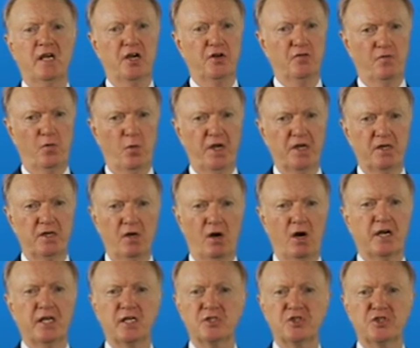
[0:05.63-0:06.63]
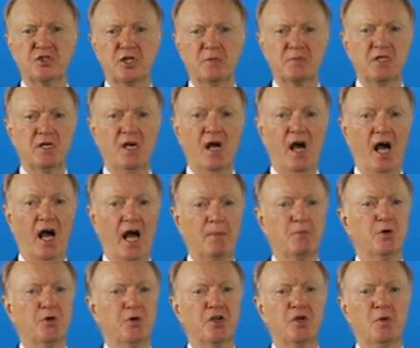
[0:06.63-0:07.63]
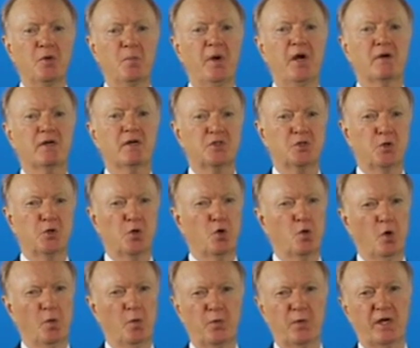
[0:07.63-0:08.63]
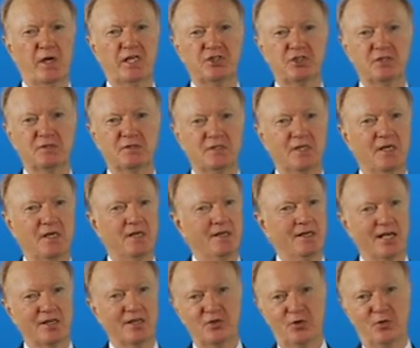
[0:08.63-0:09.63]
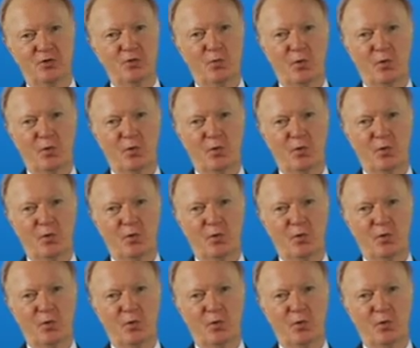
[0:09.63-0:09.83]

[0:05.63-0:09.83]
and avoid guardianships, I'm going to compare it to a corporation. Now don't